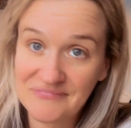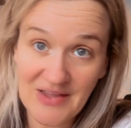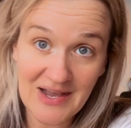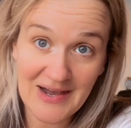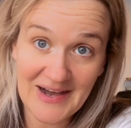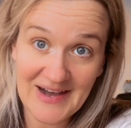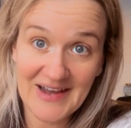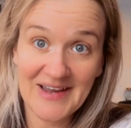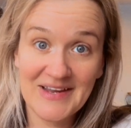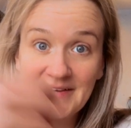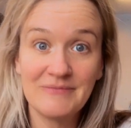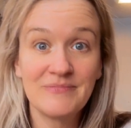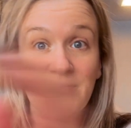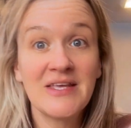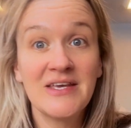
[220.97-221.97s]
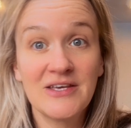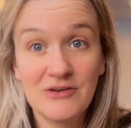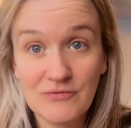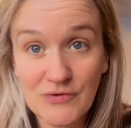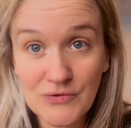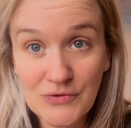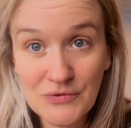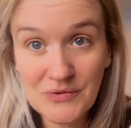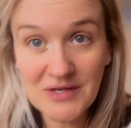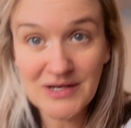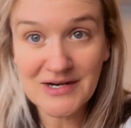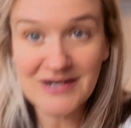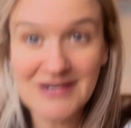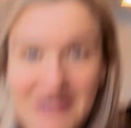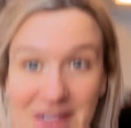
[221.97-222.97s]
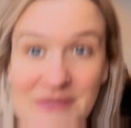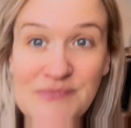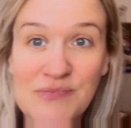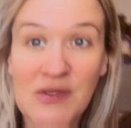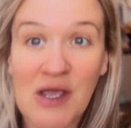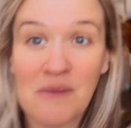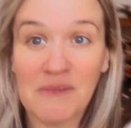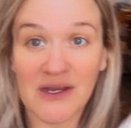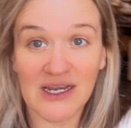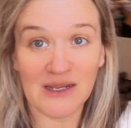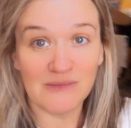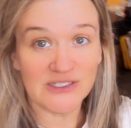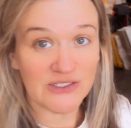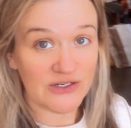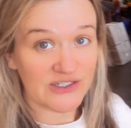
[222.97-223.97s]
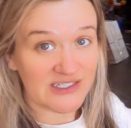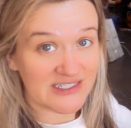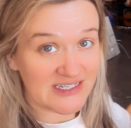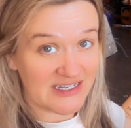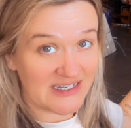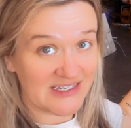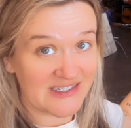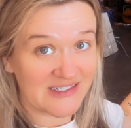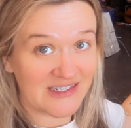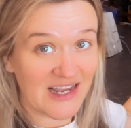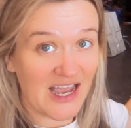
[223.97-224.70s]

hi, if you're new here, my name is Christine.